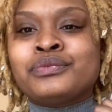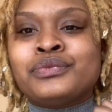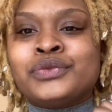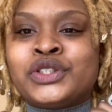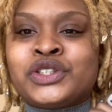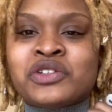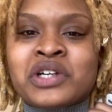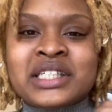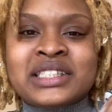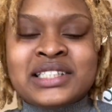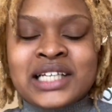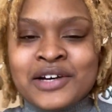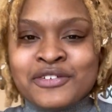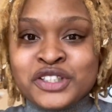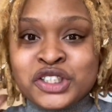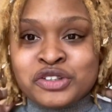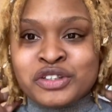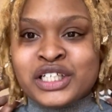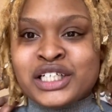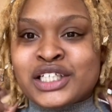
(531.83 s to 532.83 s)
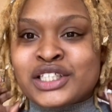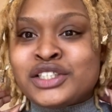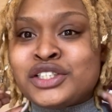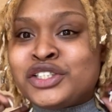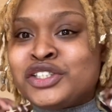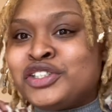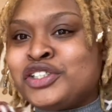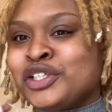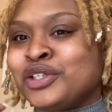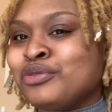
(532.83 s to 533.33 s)
Dreads have shrinkage
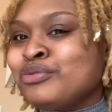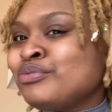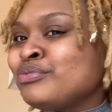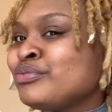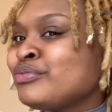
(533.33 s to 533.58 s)
too.